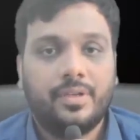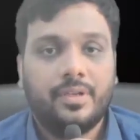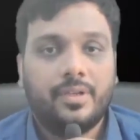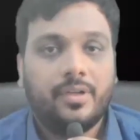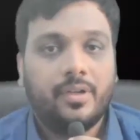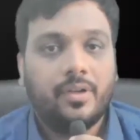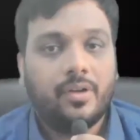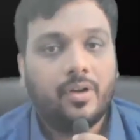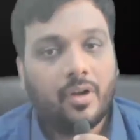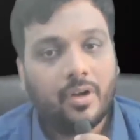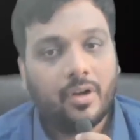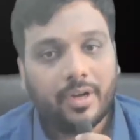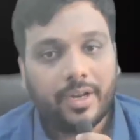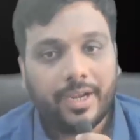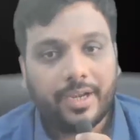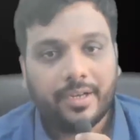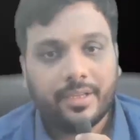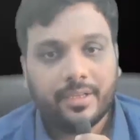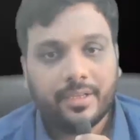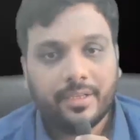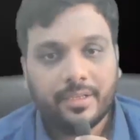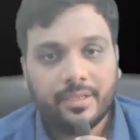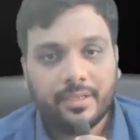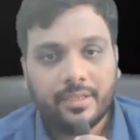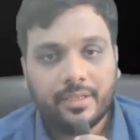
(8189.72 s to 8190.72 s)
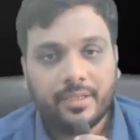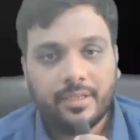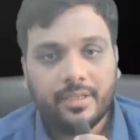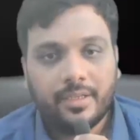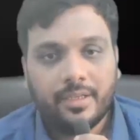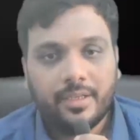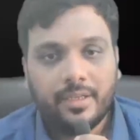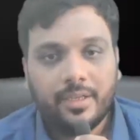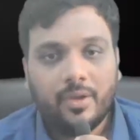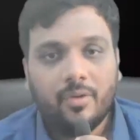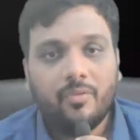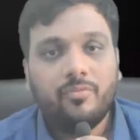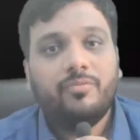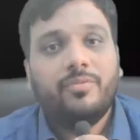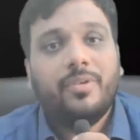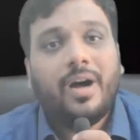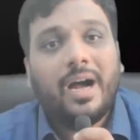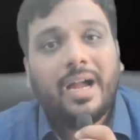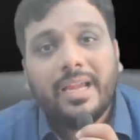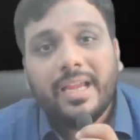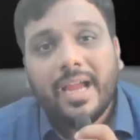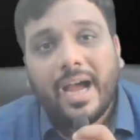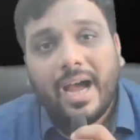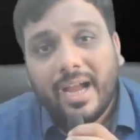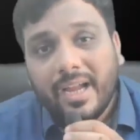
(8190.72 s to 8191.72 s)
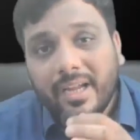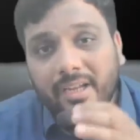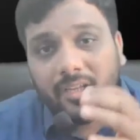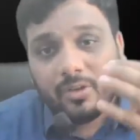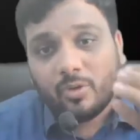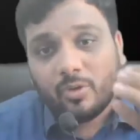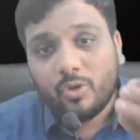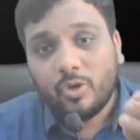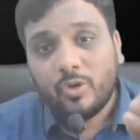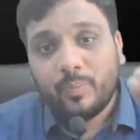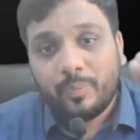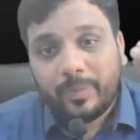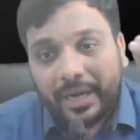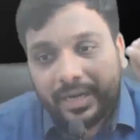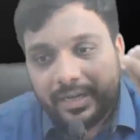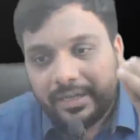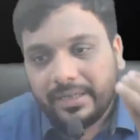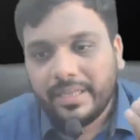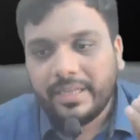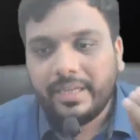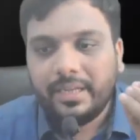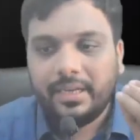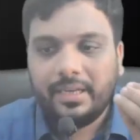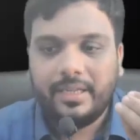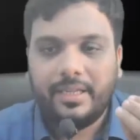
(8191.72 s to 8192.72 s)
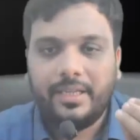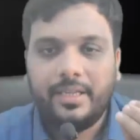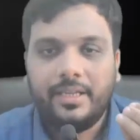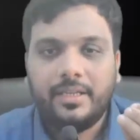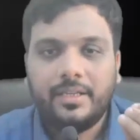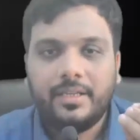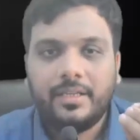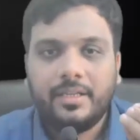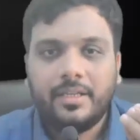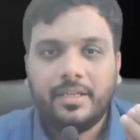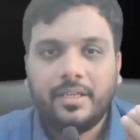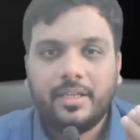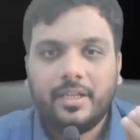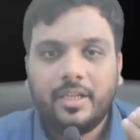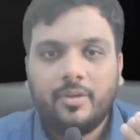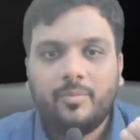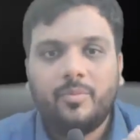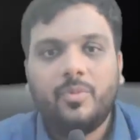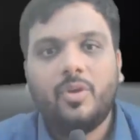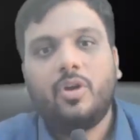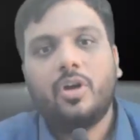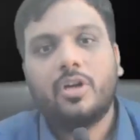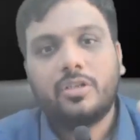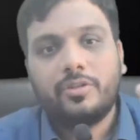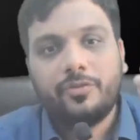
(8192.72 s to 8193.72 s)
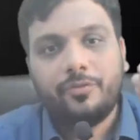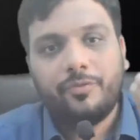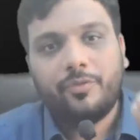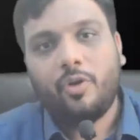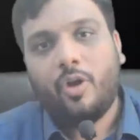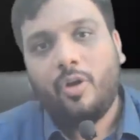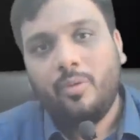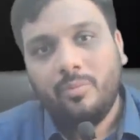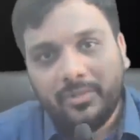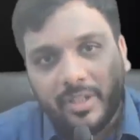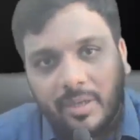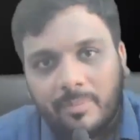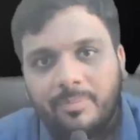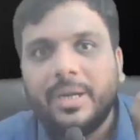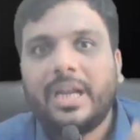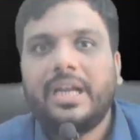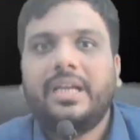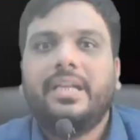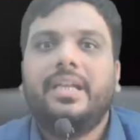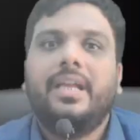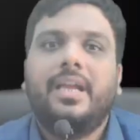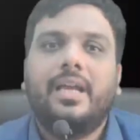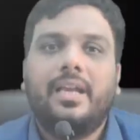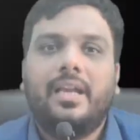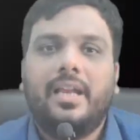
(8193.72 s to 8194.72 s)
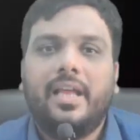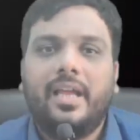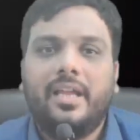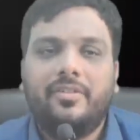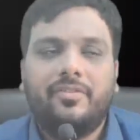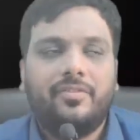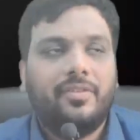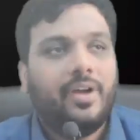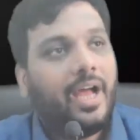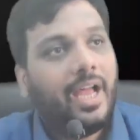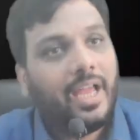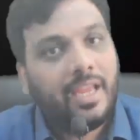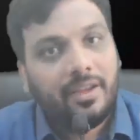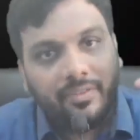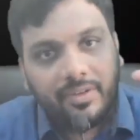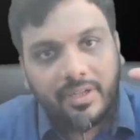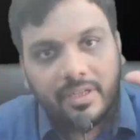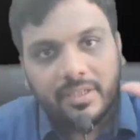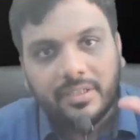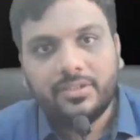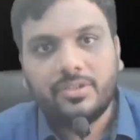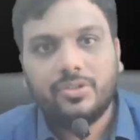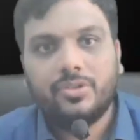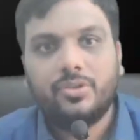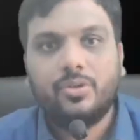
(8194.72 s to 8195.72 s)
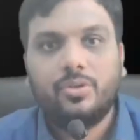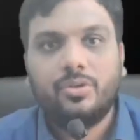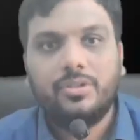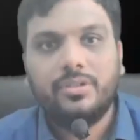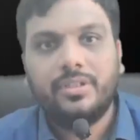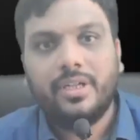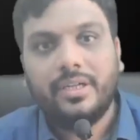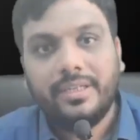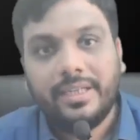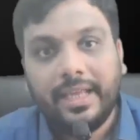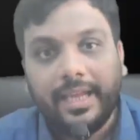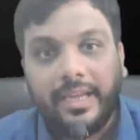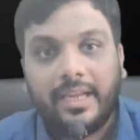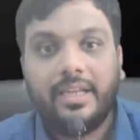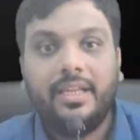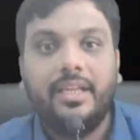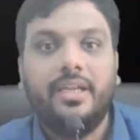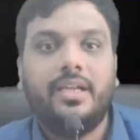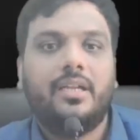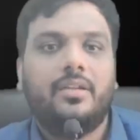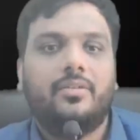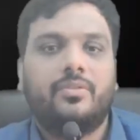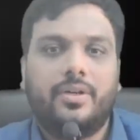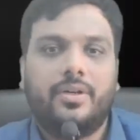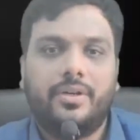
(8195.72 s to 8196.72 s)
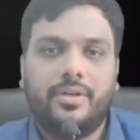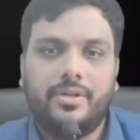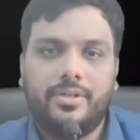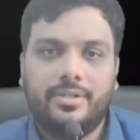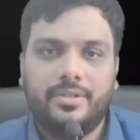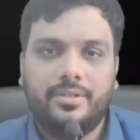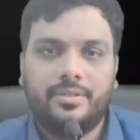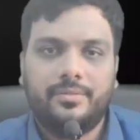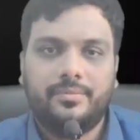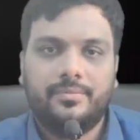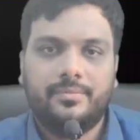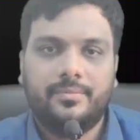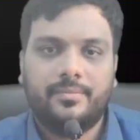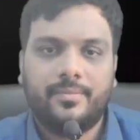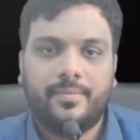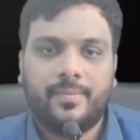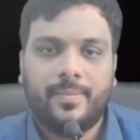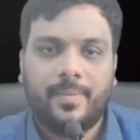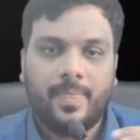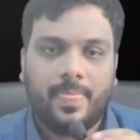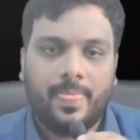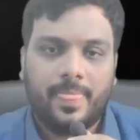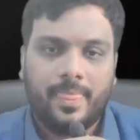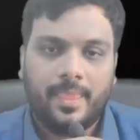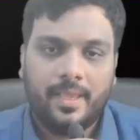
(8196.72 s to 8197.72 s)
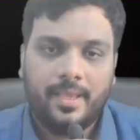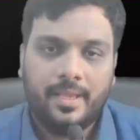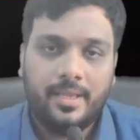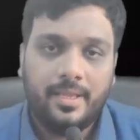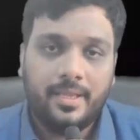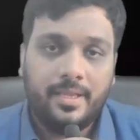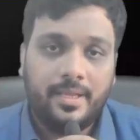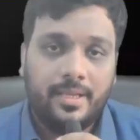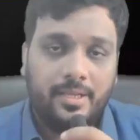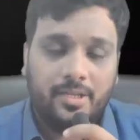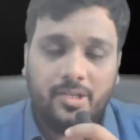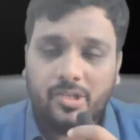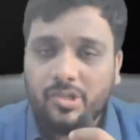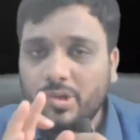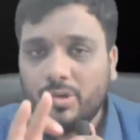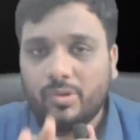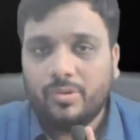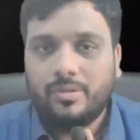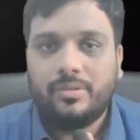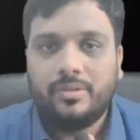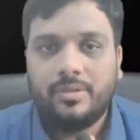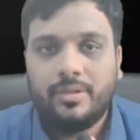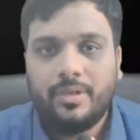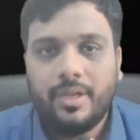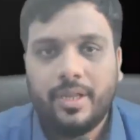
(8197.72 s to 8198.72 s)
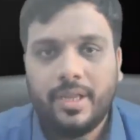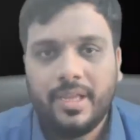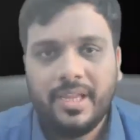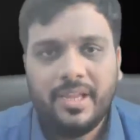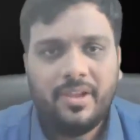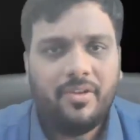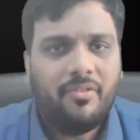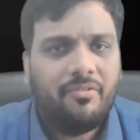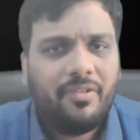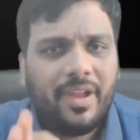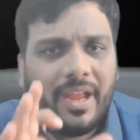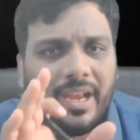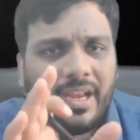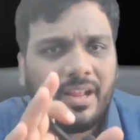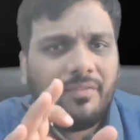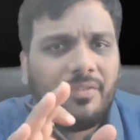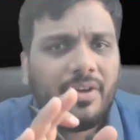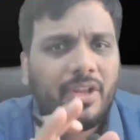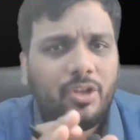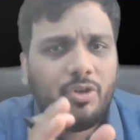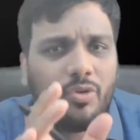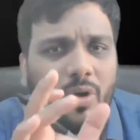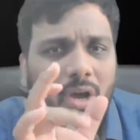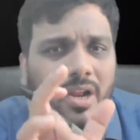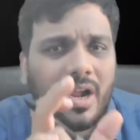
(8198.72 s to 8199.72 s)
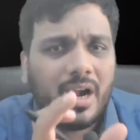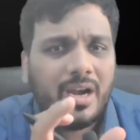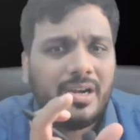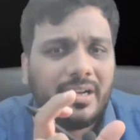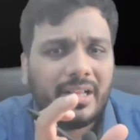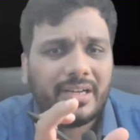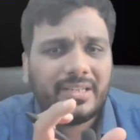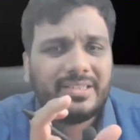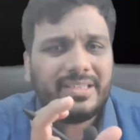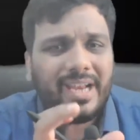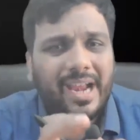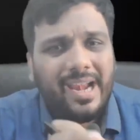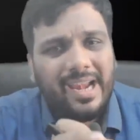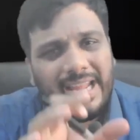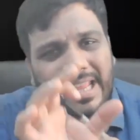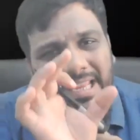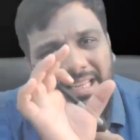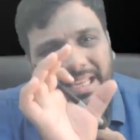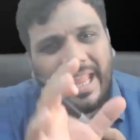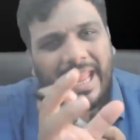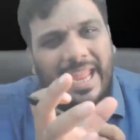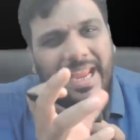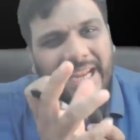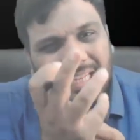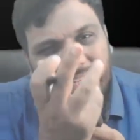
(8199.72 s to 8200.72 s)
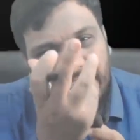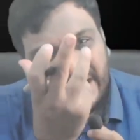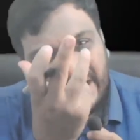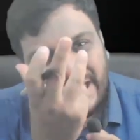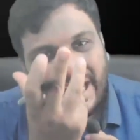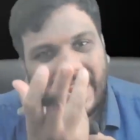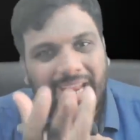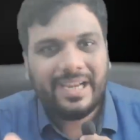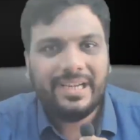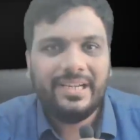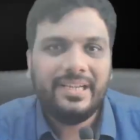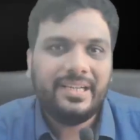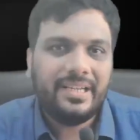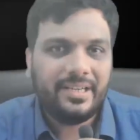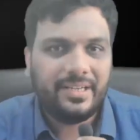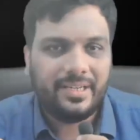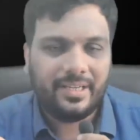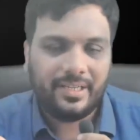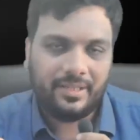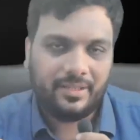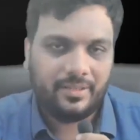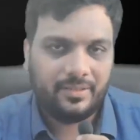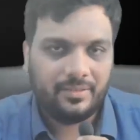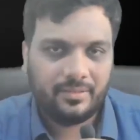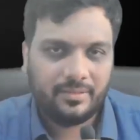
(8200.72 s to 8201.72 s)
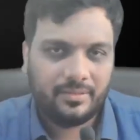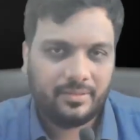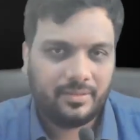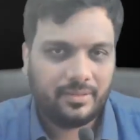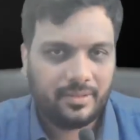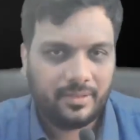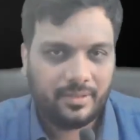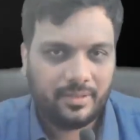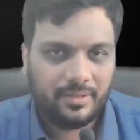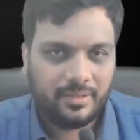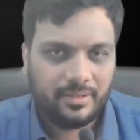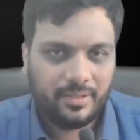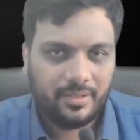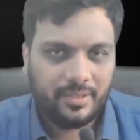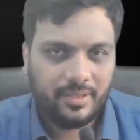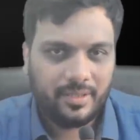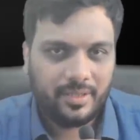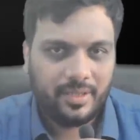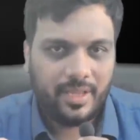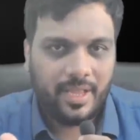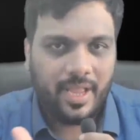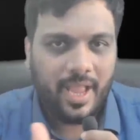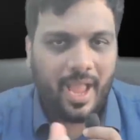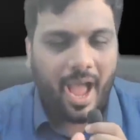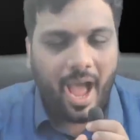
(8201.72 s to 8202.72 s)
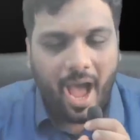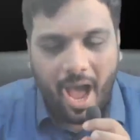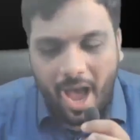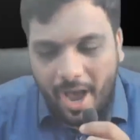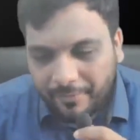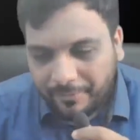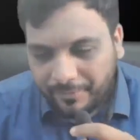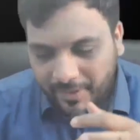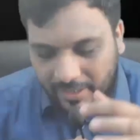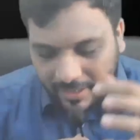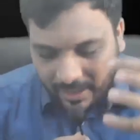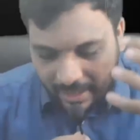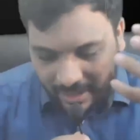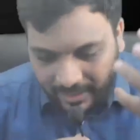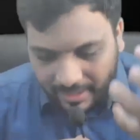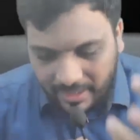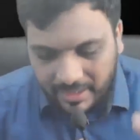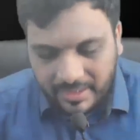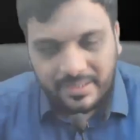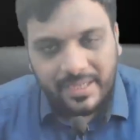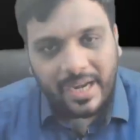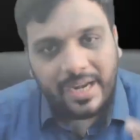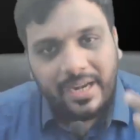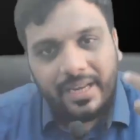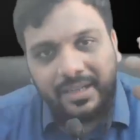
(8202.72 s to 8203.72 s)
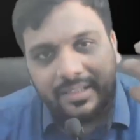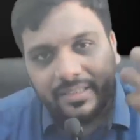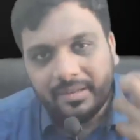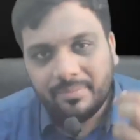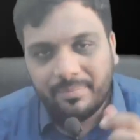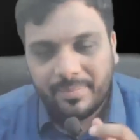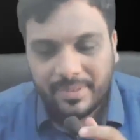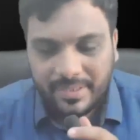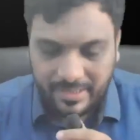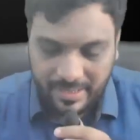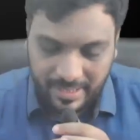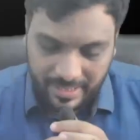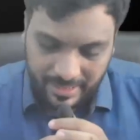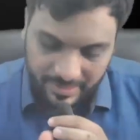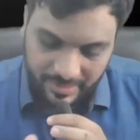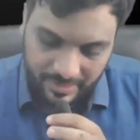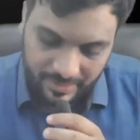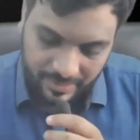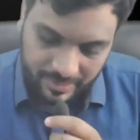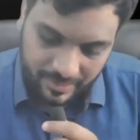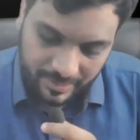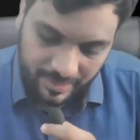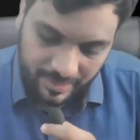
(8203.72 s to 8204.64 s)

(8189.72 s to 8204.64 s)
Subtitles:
All right. Why I wrote practically? Because from the practical life, I will show the technical words. So whenever you are understanding any entity, after understanding the business,